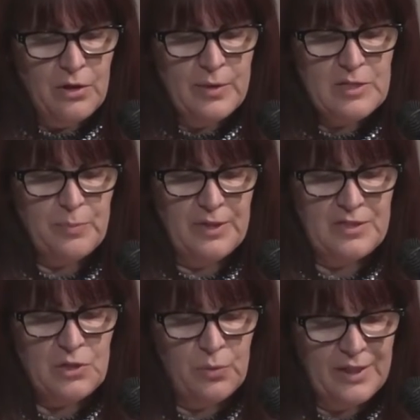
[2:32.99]
The U.S.
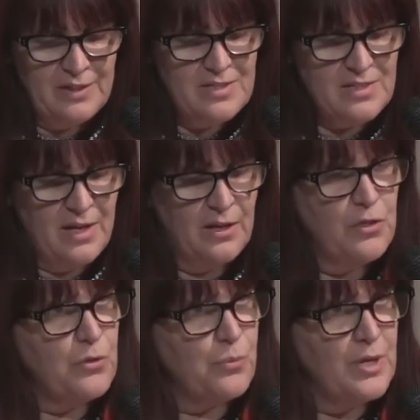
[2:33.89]
planes quickly
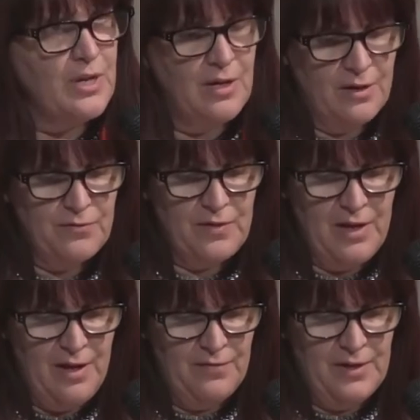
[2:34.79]
sank 3 of the
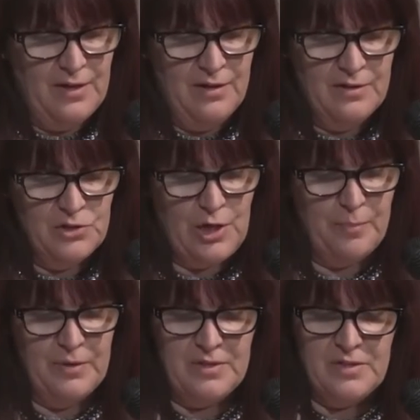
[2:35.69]
heavy
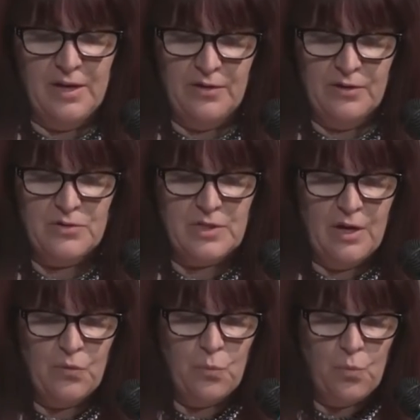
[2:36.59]
Japanese carriers
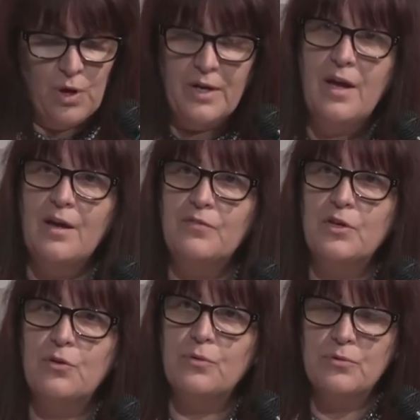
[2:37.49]
and 1
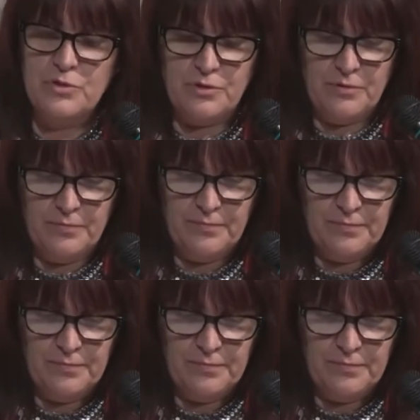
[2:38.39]
heavy cruiser.